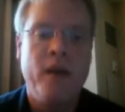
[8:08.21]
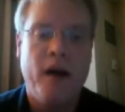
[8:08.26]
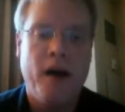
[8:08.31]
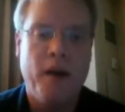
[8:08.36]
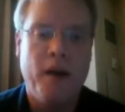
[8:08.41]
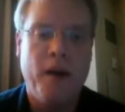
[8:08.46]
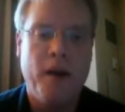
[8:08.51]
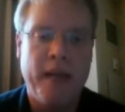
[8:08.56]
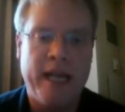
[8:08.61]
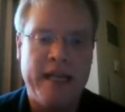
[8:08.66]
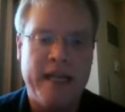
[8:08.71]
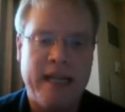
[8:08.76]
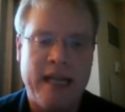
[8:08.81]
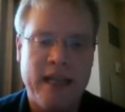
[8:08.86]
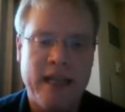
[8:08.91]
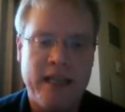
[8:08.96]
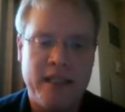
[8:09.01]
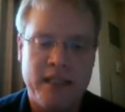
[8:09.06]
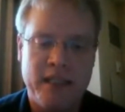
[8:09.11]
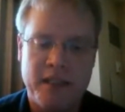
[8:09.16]
And I
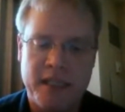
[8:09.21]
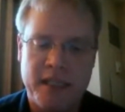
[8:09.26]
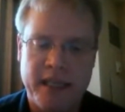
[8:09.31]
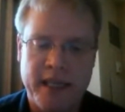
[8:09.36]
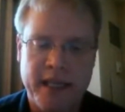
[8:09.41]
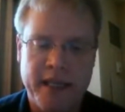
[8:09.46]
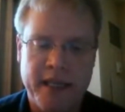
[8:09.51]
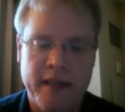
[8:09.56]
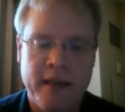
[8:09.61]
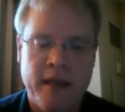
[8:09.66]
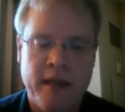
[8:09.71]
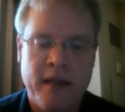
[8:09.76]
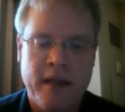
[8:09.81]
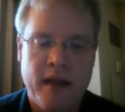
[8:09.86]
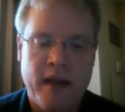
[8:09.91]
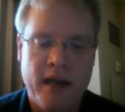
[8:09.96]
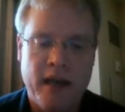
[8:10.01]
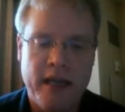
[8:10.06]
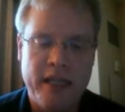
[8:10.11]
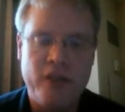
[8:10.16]
like to say
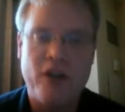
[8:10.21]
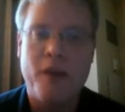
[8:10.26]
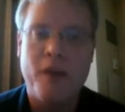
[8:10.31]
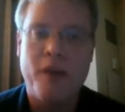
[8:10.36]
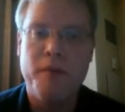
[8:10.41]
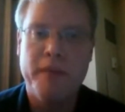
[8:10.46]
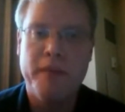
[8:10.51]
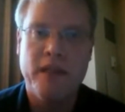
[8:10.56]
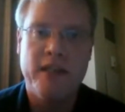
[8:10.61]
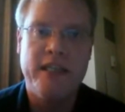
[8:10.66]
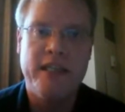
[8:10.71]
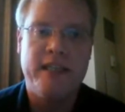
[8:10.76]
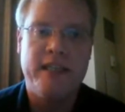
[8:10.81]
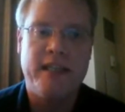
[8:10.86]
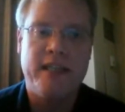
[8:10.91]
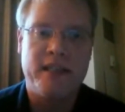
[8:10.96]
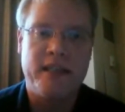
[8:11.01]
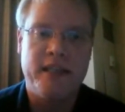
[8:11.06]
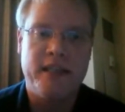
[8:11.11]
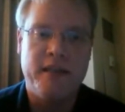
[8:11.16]
interoperability
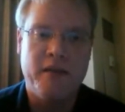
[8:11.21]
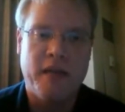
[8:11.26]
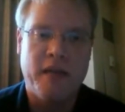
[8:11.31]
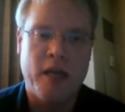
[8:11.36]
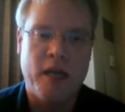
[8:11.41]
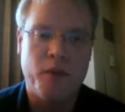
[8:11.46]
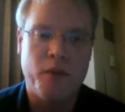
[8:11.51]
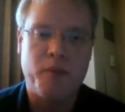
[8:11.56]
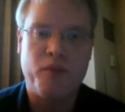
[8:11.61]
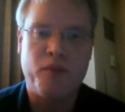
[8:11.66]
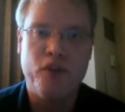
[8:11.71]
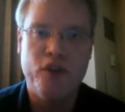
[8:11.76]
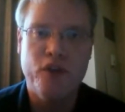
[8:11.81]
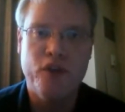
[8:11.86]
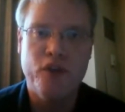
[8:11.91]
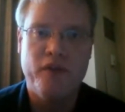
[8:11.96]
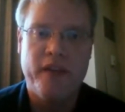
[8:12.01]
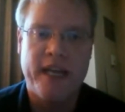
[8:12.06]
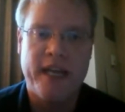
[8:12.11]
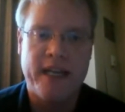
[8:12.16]
testing helps
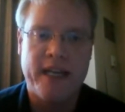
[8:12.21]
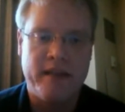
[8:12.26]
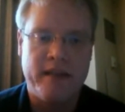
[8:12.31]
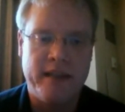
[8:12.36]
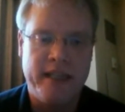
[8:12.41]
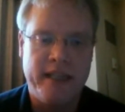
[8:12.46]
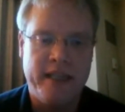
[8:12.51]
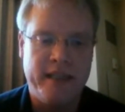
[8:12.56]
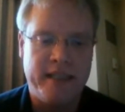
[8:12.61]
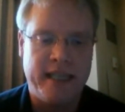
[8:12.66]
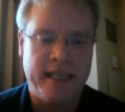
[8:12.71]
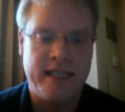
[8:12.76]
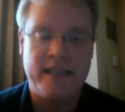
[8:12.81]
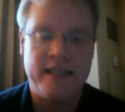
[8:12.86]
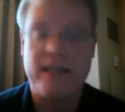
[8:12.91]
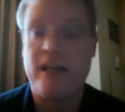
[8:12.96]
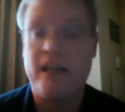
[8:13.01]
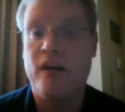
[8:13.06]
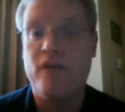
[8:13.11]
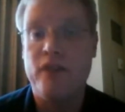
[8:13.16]
prove that the
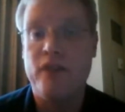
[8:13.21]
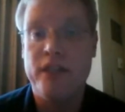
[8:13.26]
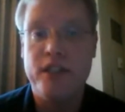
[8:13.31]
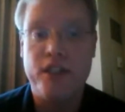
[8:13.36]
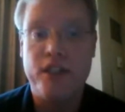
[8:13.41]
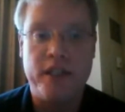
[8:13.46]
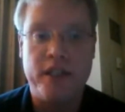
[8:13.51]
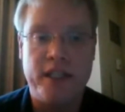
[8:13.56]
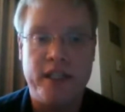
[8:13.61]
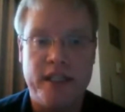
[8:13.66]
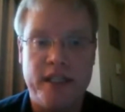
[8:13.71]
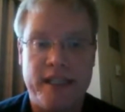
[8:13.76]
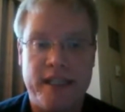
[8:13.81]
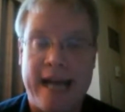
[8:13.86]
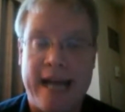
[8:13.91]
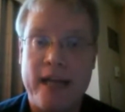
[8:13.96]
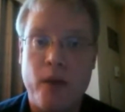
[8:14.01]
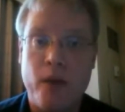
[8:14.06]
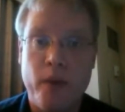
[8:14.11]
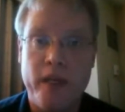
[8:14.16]
test coverage is
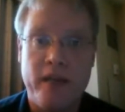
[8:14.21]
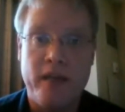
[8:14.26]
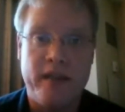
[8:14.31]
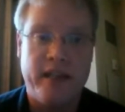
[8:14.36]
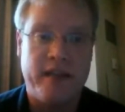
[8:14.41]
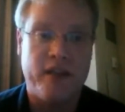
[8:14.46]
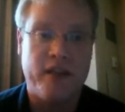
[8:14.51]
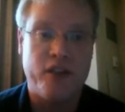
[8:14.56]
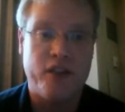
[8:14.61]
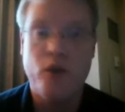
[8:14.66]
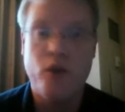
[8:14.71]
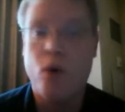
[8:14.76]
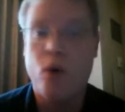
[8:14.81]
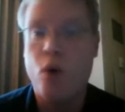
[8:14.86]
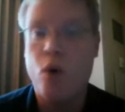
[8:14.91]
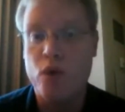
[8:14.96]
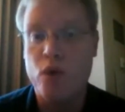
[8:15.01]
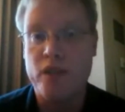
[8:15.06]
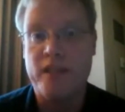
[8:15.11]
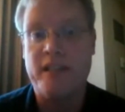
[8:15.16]
adequate, that there's no
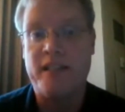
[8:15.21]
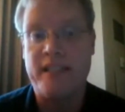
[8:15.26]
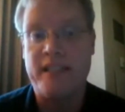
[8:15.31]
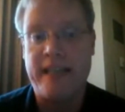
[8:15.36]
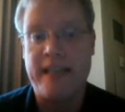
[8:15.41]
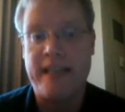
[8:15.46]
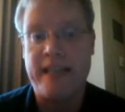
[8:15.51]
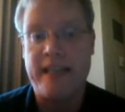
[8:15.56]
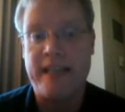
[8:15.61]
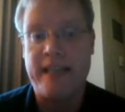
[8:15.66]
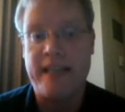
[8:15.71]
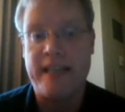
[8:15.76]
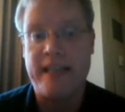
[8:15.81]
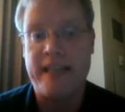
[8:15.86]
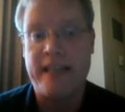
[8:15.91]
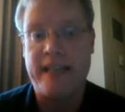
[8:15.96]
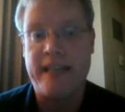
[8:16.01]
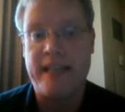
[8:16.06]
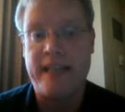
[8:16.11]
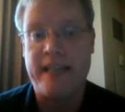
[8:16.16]
holes in the
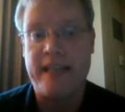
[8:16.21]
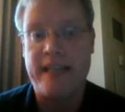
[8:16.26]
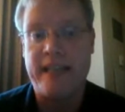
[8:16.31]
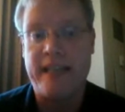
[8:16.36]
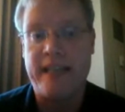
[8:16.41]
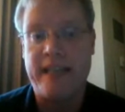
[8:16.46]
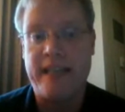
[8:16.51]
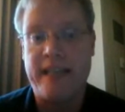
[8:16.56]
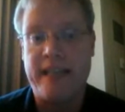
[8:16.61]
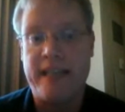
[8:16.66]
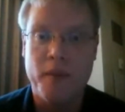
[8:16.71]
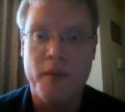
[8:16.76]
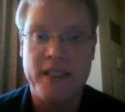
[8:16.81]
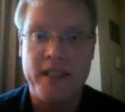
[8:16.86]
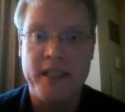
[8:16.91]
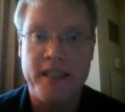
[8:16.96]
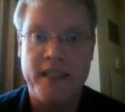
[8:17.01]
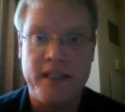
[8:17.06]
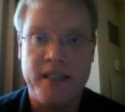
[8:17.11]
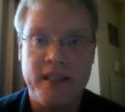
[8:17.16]
standard,
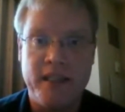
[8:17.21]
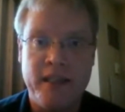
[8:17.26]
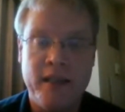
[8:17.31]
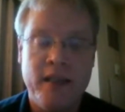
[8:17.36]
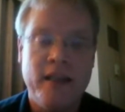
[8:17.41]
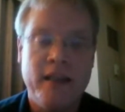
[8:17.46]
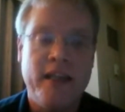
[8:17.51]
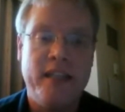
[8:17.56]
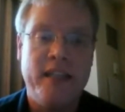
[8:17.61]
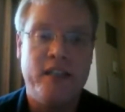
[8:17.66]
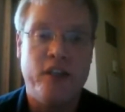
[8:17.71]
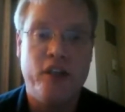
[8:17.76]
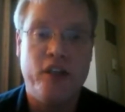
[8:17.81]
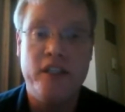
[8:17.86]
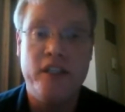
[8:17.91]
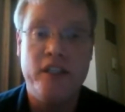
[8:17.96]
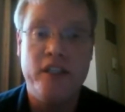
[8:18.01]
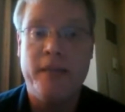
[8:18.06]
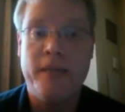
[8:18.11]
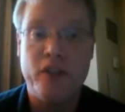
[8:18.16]
no holes in the conformance
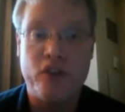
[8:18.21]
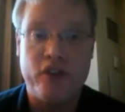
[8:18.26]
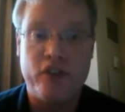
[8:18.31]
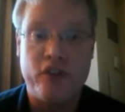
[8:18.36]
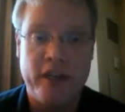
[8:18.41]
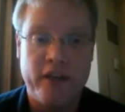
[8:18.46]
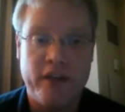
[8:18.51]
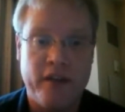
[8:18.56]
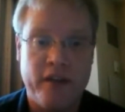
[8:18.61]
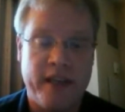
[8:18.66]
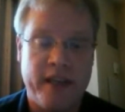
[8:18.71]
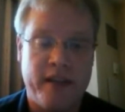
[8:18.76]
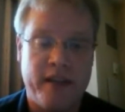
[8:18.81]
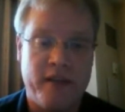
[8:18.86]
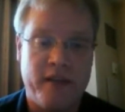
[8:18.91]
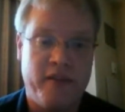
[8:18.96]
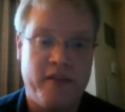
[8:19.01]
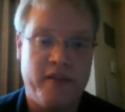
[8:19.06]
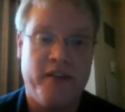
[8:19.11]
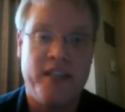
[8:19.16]
testing. It's a
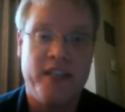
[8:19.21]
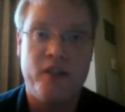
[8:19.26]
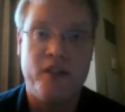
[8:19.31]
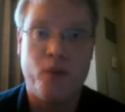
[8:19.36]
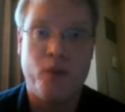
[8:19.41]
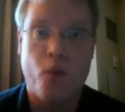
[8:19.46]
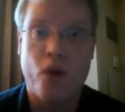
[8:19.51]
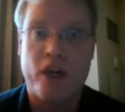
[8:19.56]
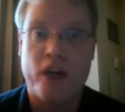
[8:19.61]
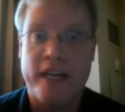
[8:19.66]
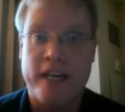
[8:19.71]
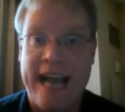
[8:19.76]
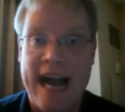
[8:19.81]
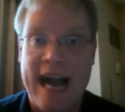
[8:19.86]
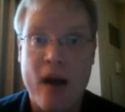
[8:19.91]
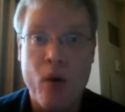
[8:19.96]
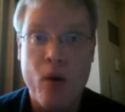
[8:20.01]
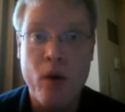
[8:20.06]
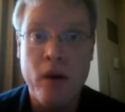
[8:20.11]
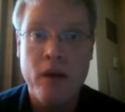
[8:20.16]
good demonstrator that the
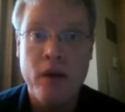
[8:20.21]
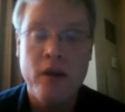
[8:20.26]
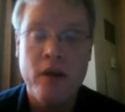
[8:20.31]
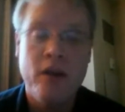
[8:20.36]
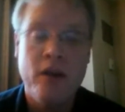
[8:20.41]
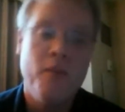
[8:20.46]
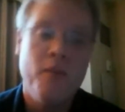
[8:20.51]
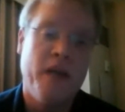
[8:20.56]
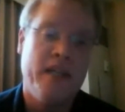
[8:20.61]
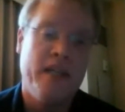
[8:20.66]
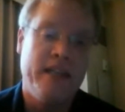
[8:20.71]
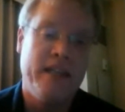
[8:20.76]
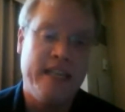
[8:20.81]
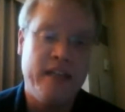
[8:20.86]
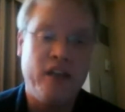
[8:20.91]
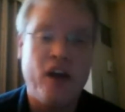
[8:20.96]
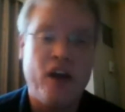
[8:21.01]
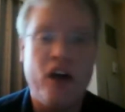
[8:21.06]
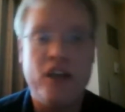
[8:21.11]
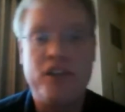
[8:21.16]
devices work now,
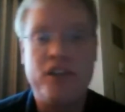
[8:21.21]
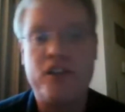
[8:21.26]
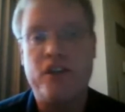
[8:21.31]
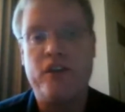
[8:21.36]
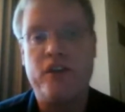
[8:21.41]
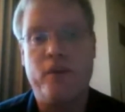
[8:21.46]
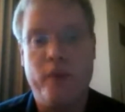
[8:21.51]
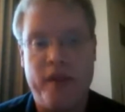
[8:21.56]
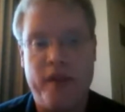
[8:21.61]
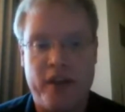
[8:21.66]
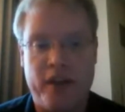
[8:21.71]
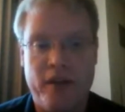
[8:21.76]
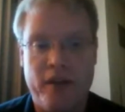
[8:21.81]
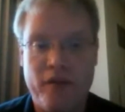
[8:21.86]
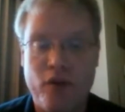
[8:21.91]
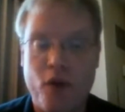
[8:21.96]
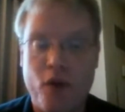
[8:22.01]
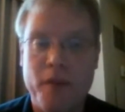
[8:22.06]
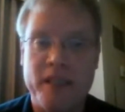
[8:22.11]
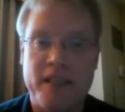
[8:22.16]
but in
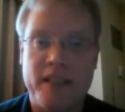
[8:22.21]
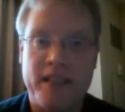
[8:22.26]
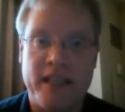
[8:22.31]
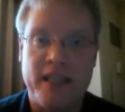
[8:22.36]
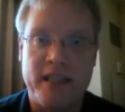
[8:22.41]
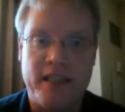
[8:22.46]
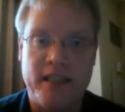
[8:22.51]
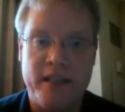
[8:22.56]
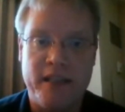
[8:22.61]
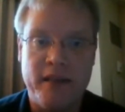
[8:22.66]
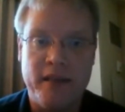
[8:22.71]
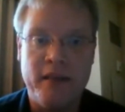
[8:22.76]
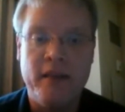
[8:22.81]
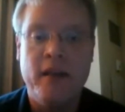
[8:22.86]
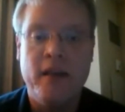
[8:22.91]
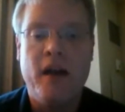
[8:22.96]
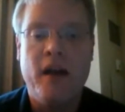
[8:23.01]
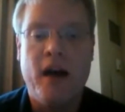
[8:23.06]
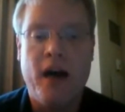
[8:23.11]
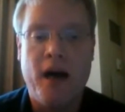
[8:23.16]
concert with the conformance
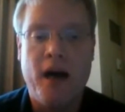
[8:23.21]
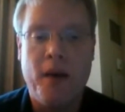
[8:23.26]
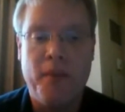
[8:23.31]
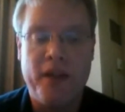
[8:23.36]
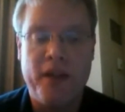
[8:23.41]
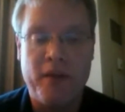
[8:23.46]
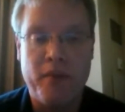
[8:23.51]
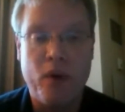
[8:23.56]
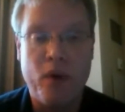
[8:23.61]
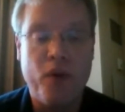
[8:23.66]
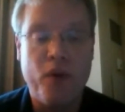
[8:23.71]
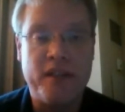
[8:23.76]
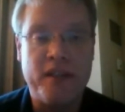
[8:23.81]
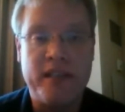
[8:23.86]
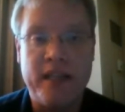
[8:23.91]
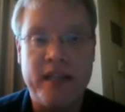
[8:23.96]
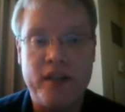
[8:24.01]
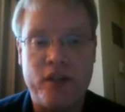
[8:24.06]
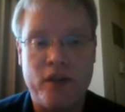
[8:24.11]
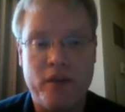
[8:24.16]
testing, they're both
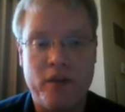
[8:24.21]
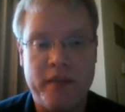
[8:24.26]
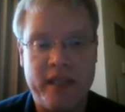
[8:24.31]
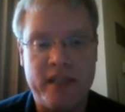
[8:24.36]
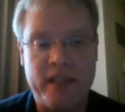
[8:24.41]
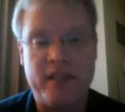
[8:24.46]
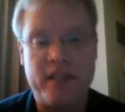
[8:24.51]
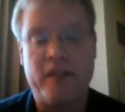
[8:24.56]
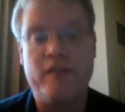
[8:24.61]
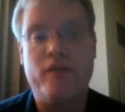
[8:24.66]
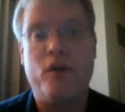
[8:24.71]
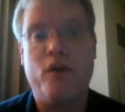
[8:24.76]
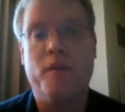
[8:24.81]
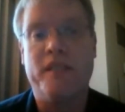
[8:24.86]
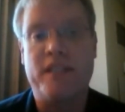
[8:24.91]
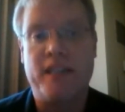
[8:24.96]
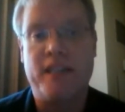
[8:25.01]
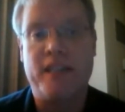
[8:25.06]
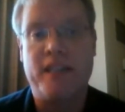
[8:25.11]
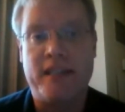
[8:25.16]
essential because the
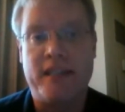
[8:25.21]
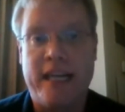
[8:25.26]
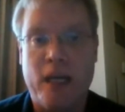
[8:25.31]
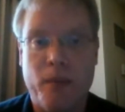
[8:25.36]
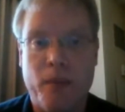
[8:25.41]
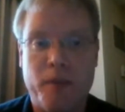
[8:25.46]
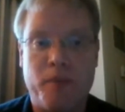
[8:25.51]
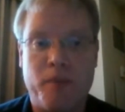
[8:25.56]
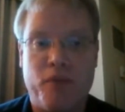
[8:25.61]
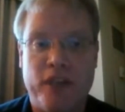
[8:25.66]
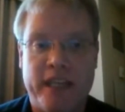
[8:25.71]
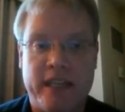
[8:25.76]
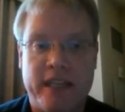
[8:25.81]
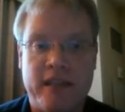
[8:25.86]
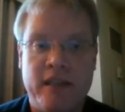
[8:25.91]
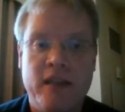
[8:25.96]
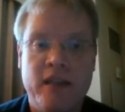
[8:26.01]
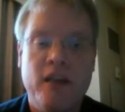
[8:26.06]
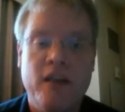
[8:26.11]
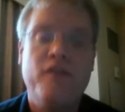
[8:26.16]
conformance testing helps
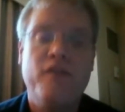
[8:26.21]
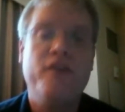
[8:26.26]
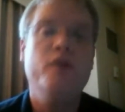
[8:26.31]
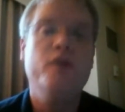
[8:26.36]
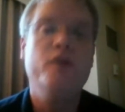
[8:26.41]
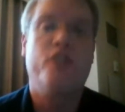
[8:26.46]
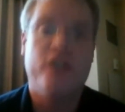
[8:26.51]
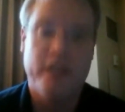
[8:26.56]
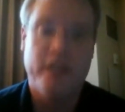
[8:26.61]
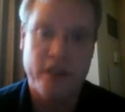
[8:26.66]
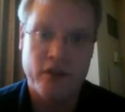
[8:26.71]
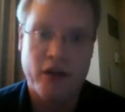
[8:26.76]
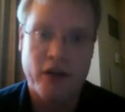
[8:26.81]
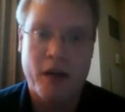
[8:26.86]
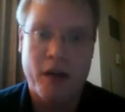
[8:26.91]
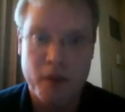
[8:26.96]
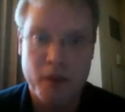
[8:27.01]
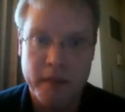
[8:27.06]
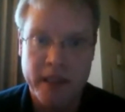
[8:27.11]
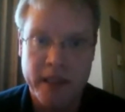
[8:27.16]
predict future
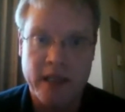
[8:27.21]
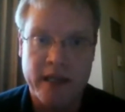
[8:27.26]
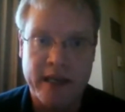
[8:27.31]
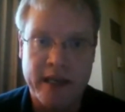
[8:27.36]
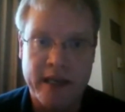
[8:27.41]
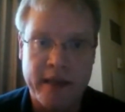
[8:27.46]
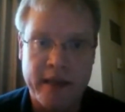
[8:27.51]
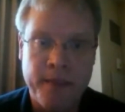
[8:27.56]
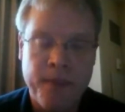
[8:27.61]
interoperability.